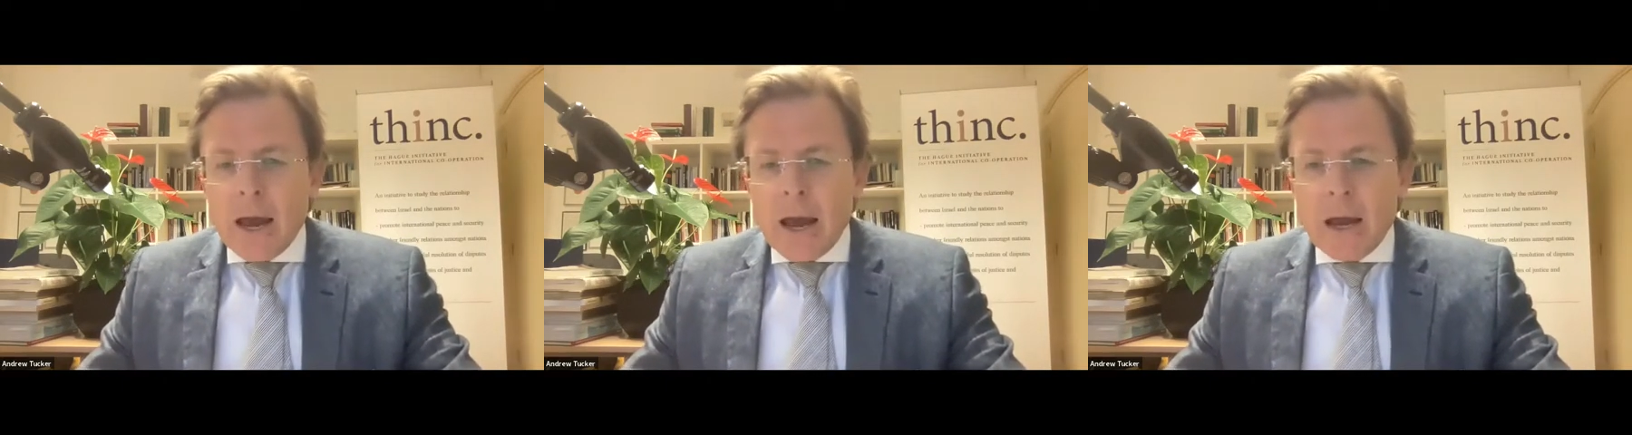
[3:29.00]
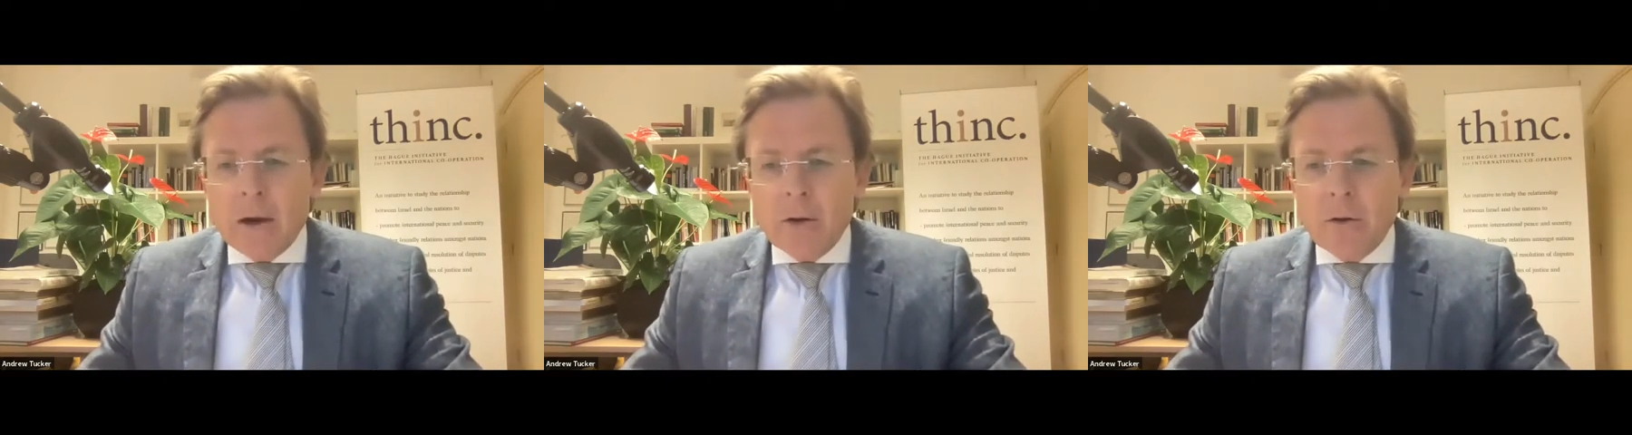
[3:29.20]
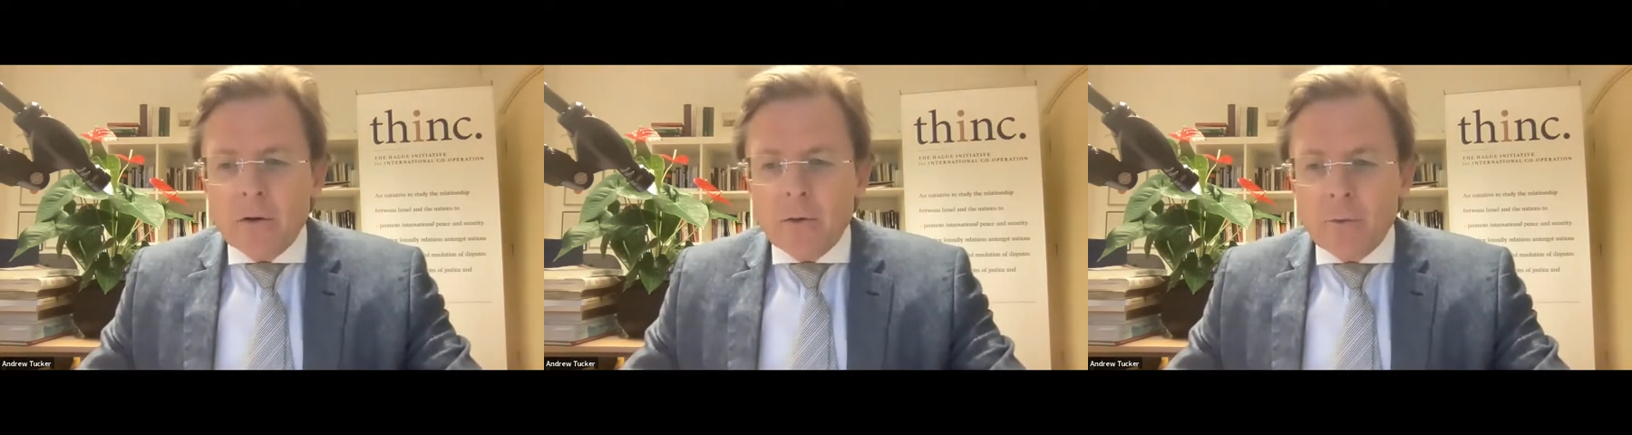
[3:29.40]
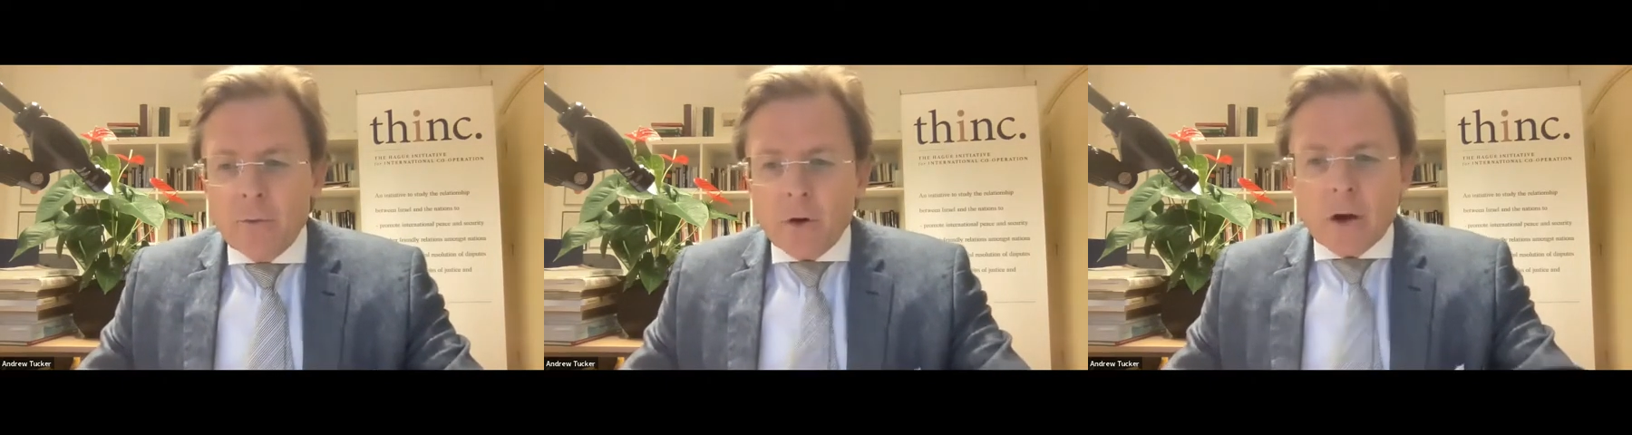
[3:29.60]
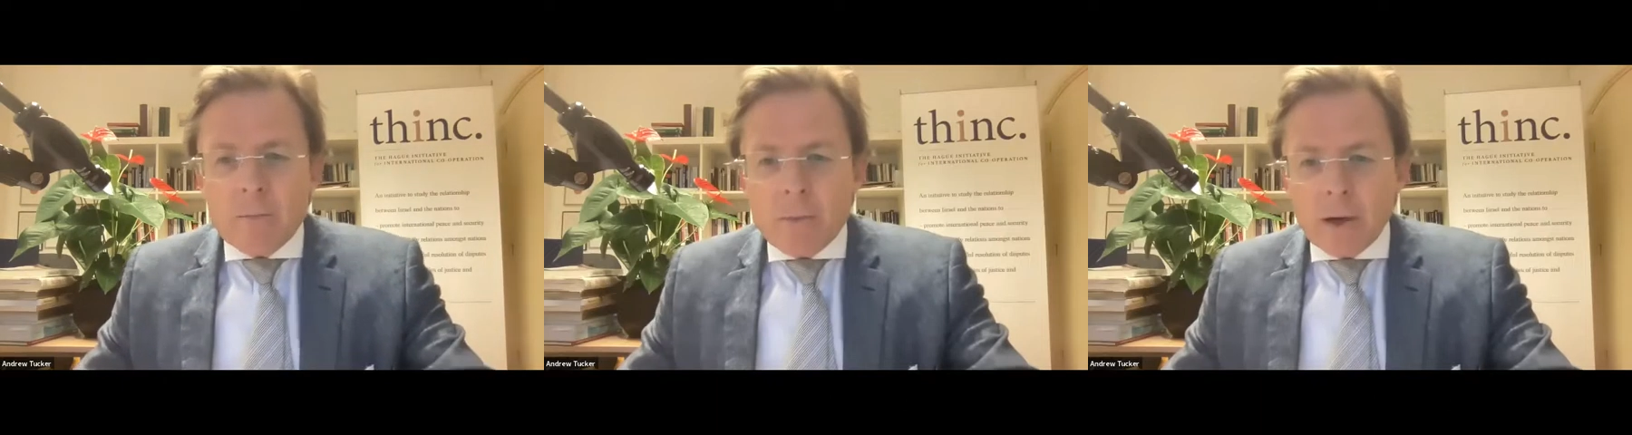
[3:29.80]
and
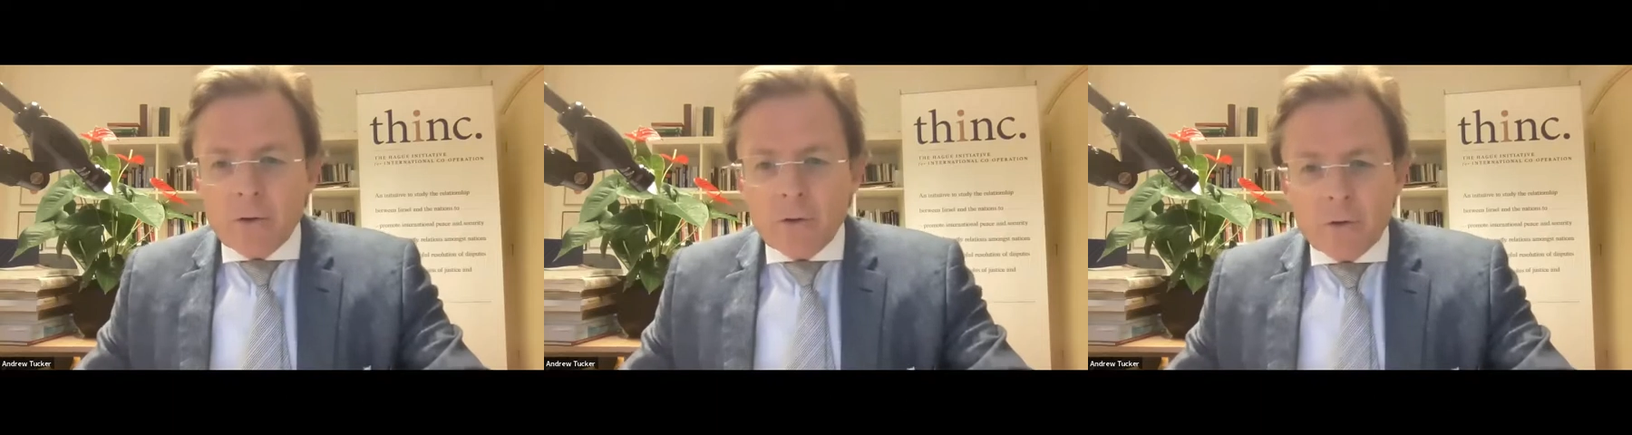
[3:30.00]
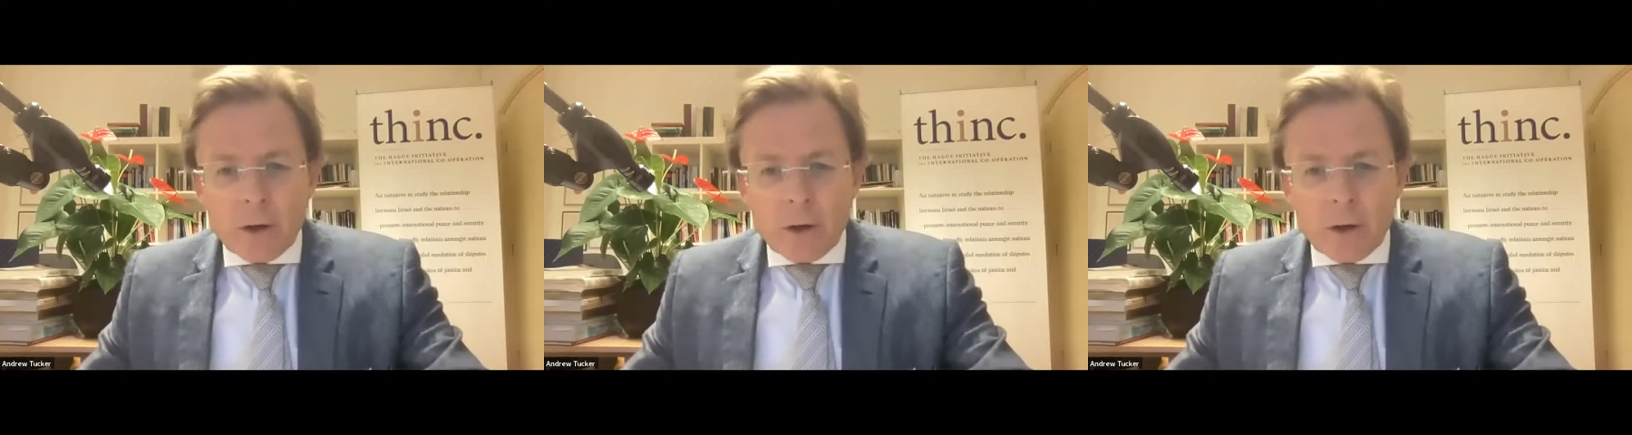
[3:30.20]
very much